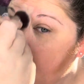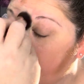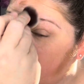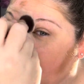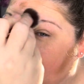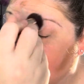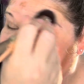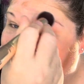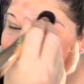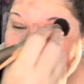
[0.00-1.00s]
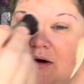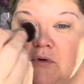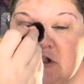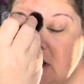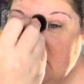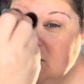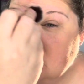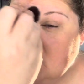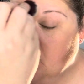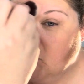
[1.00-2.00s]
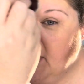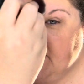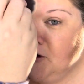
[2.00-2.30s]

my highlight, which I used a brighter